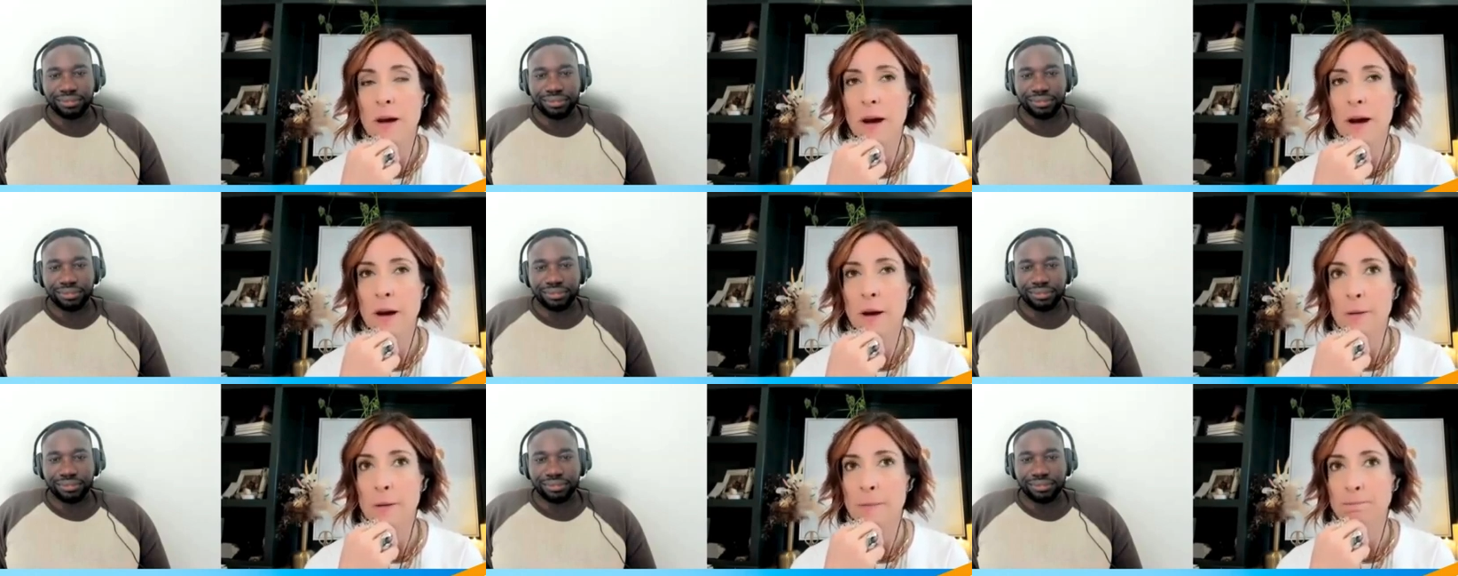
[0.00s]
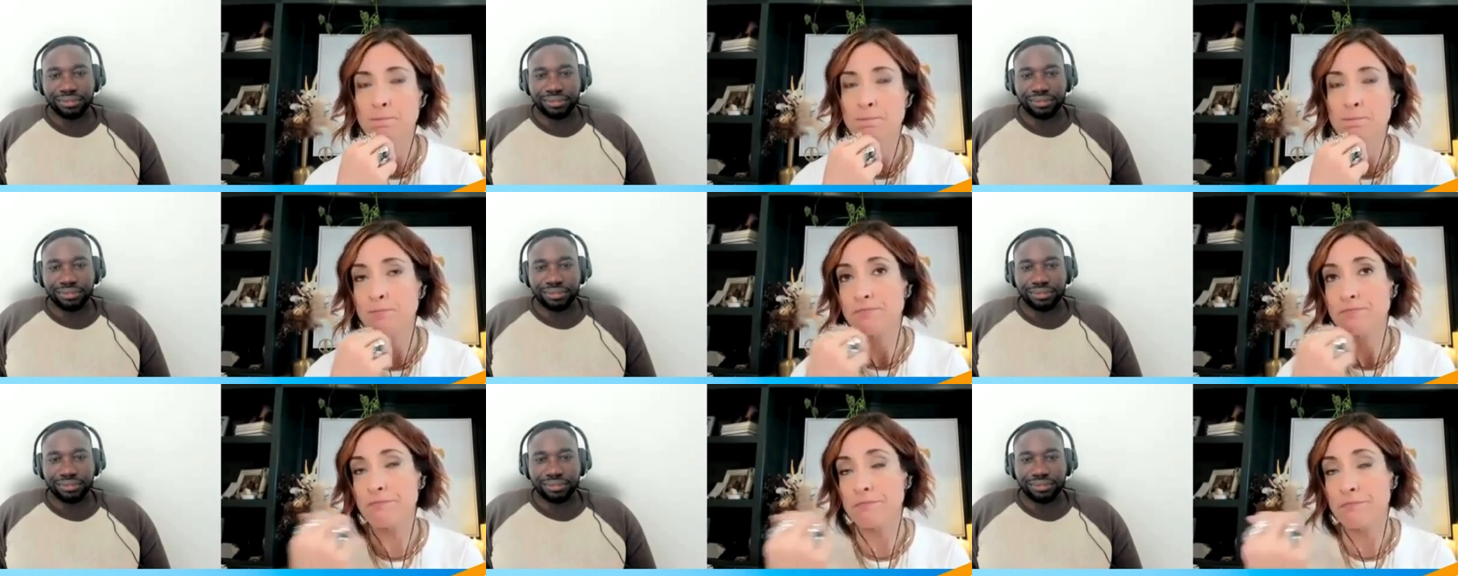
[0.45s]
Speaker 1: Um,
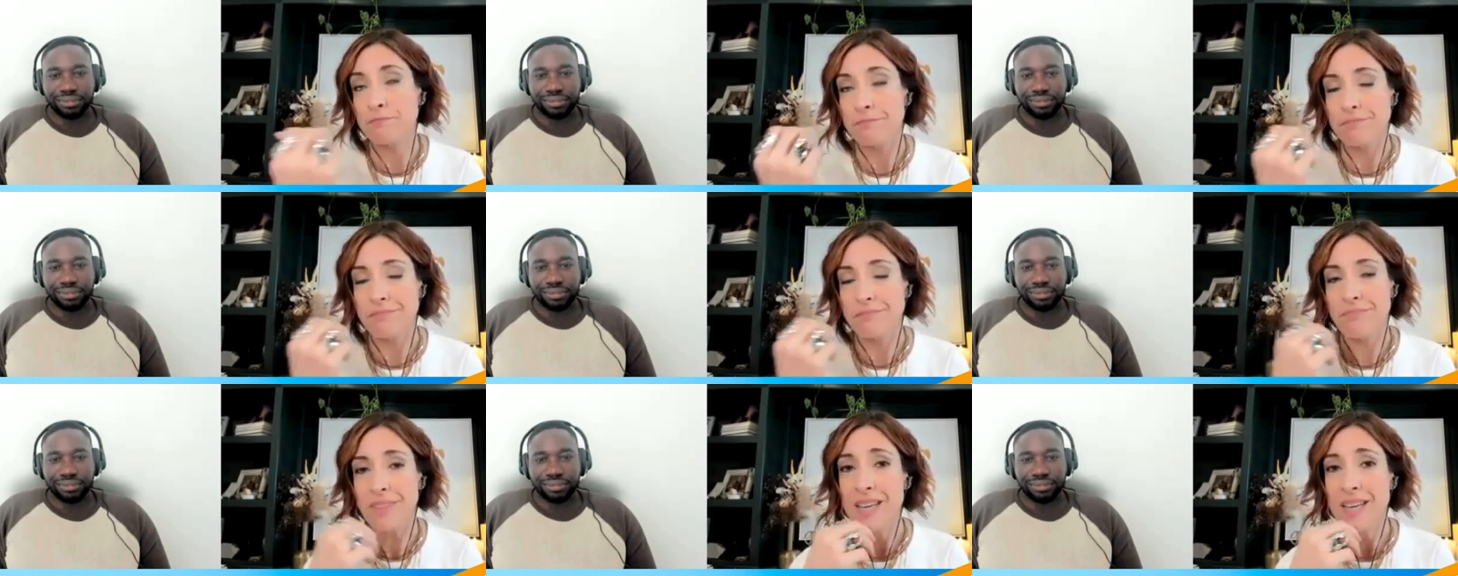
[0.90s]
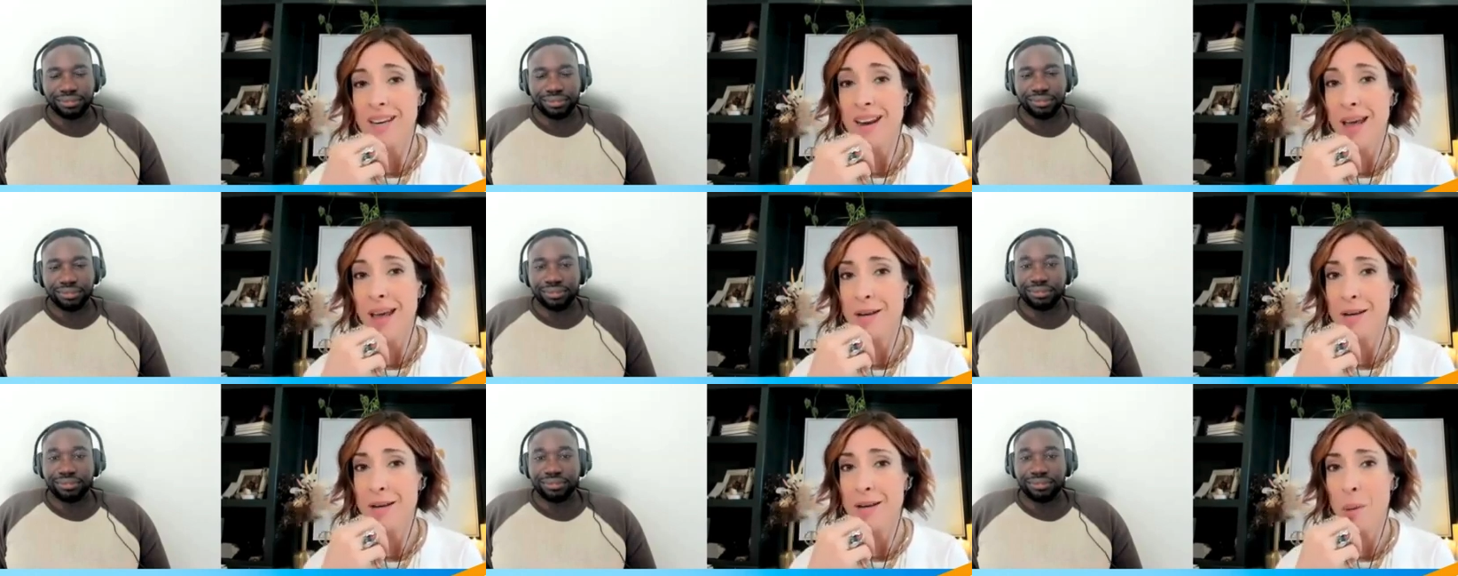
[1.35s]
and it
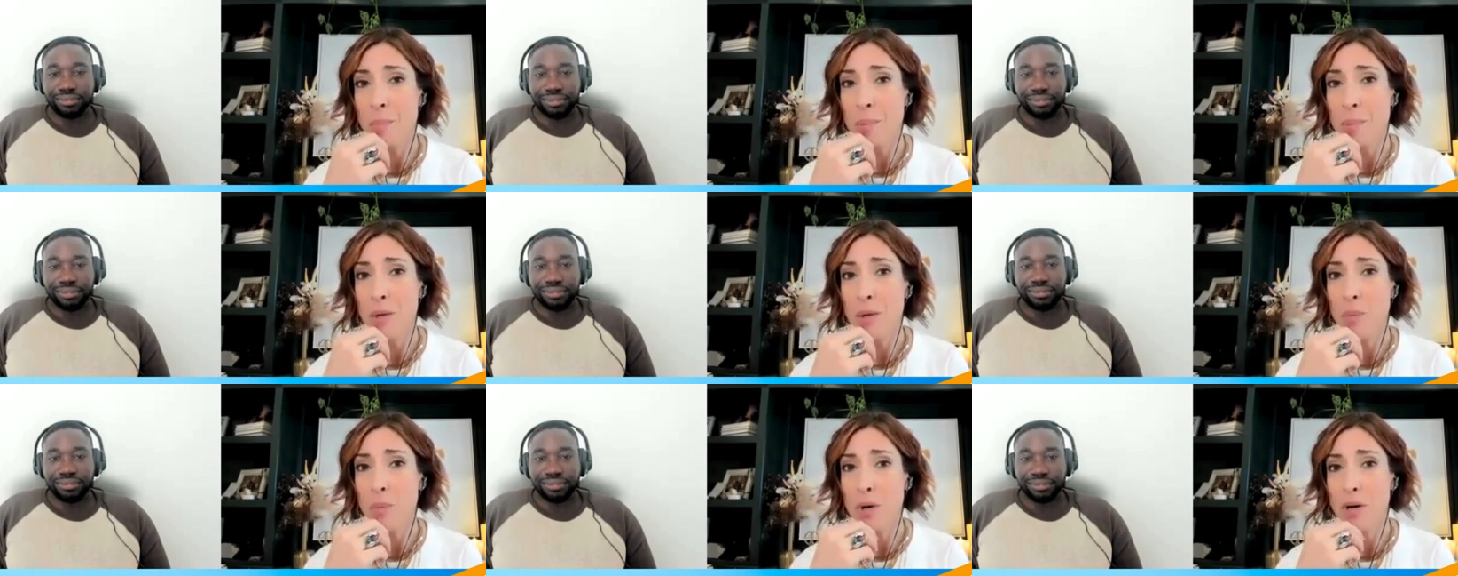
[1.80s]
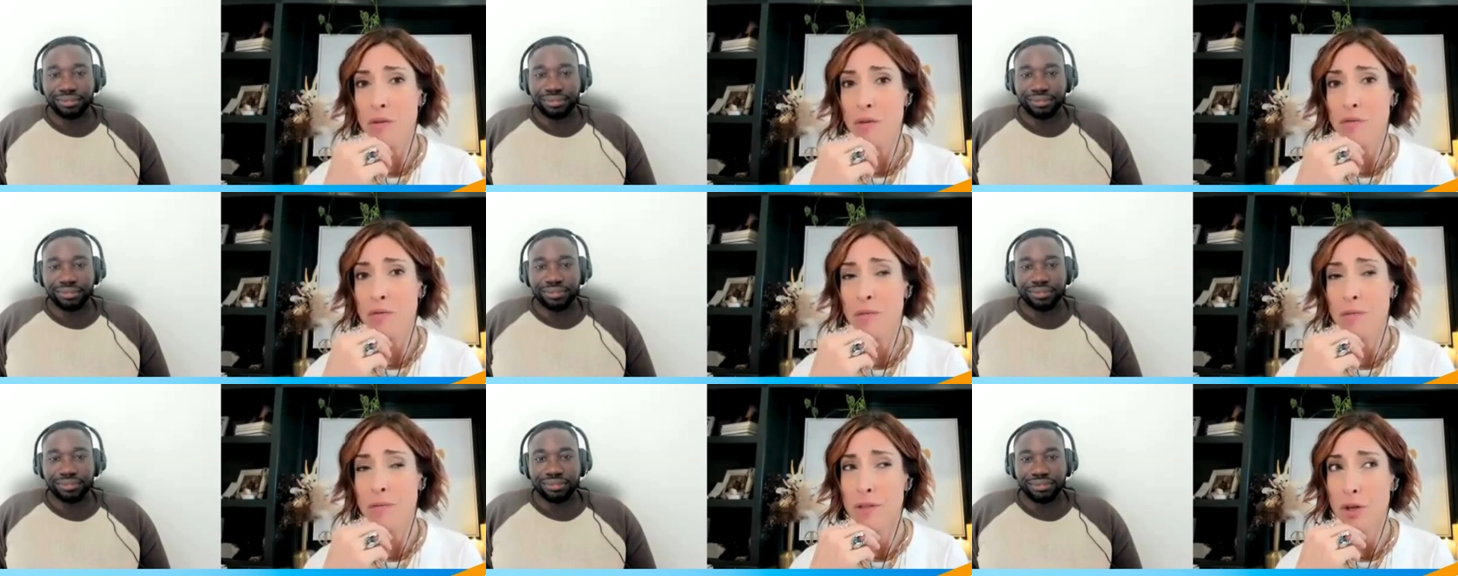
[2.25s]
ended up being one
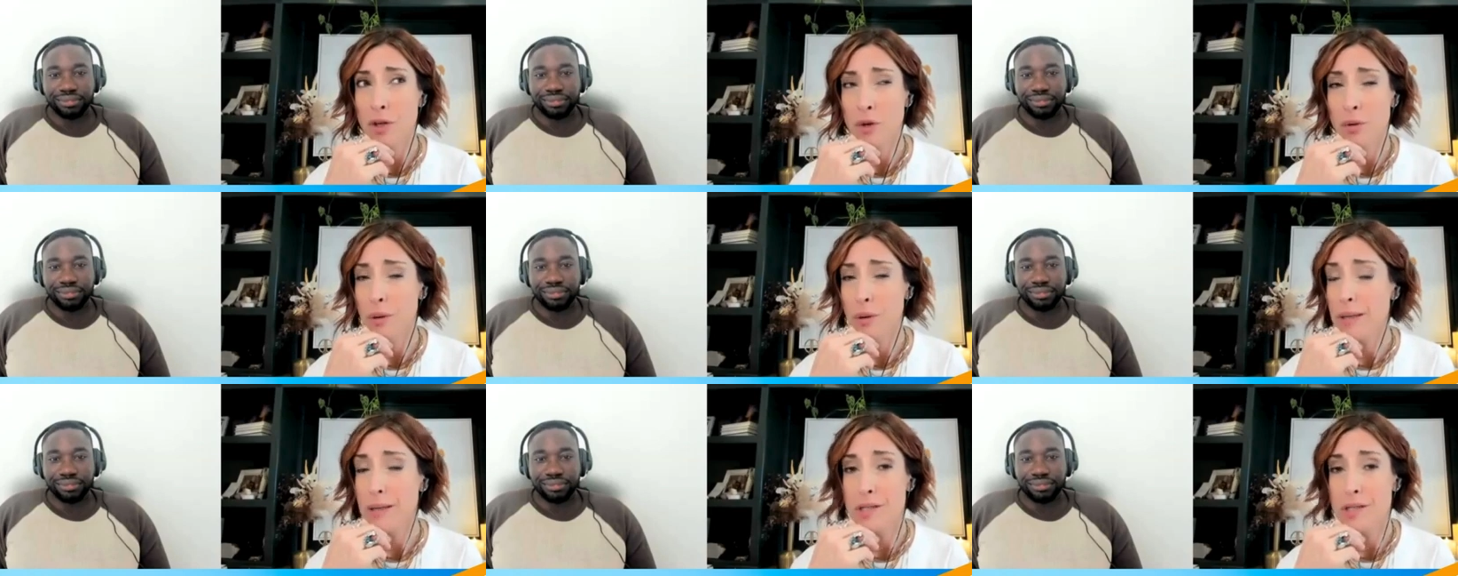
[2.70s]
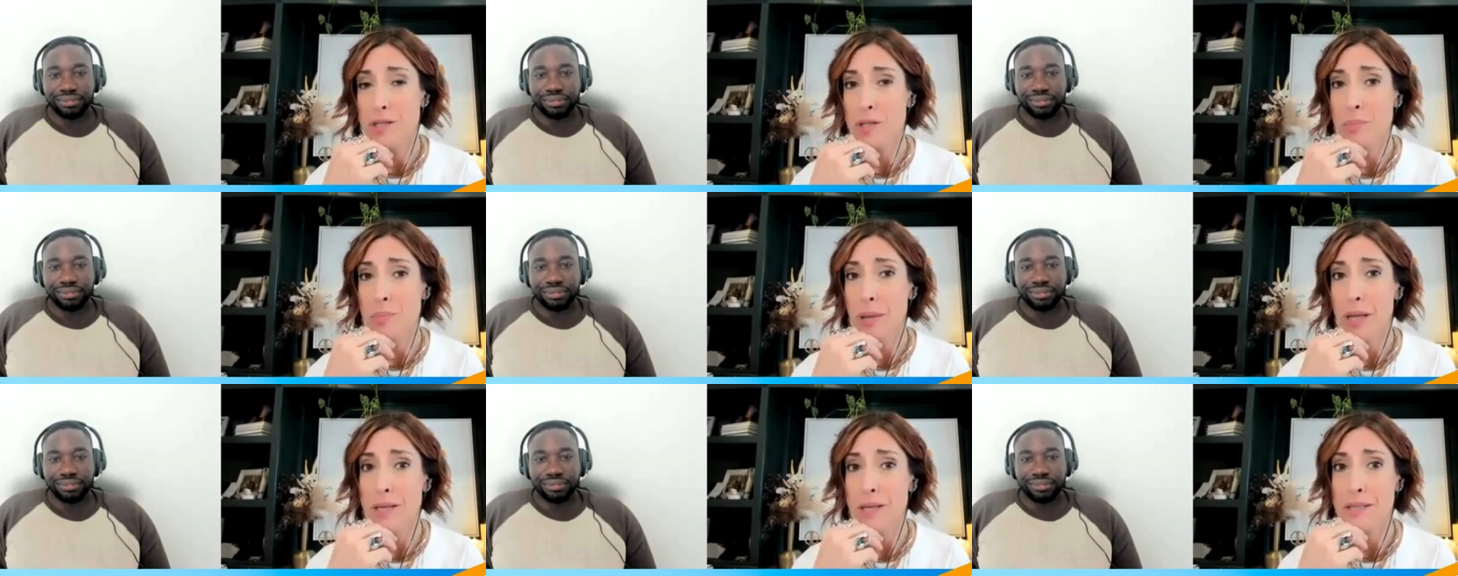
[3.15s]
of the
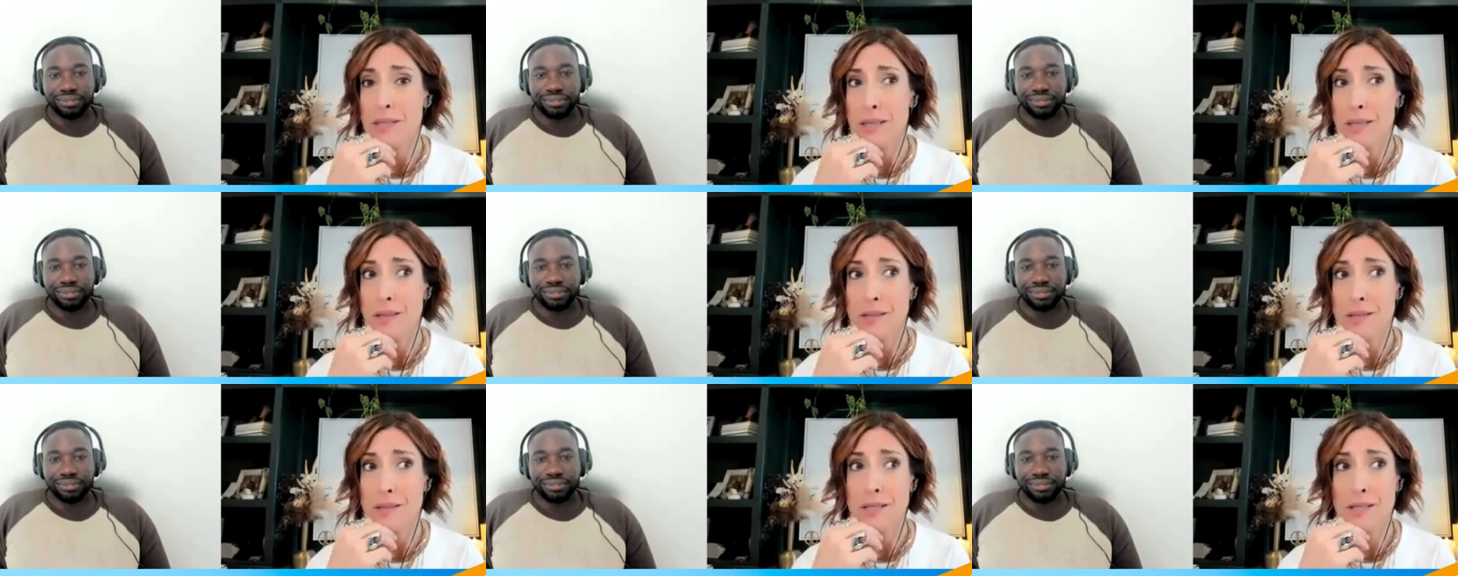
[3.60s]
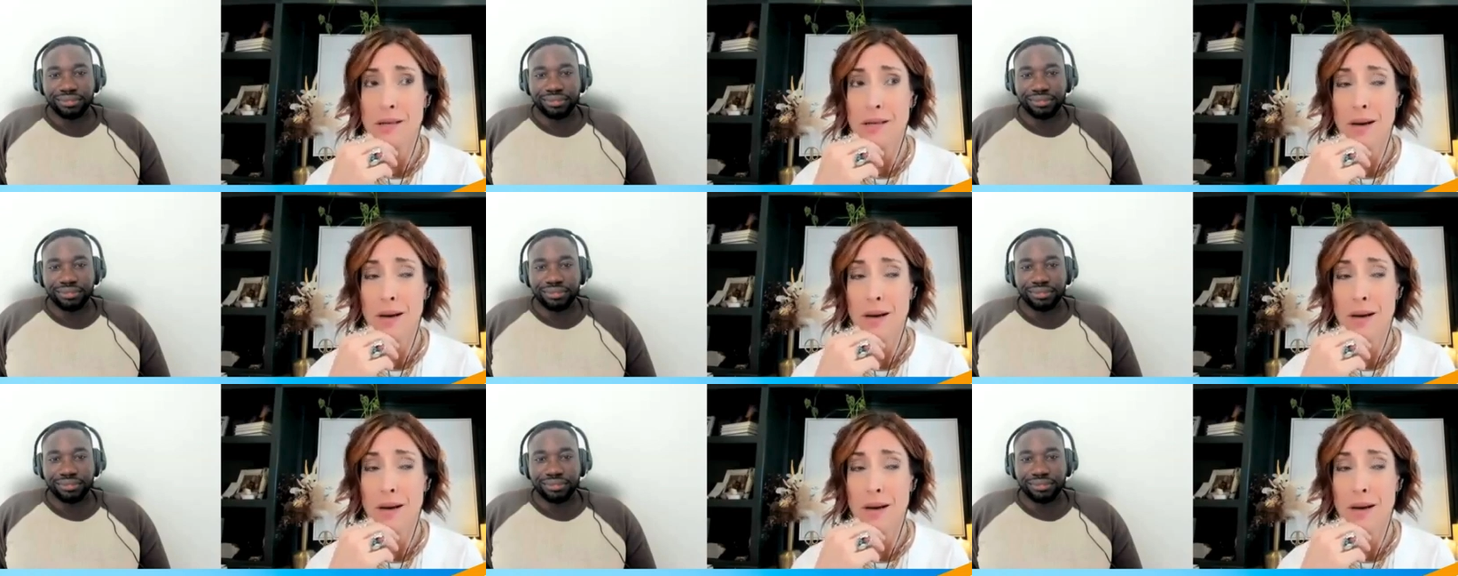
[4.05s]
greatest blessings,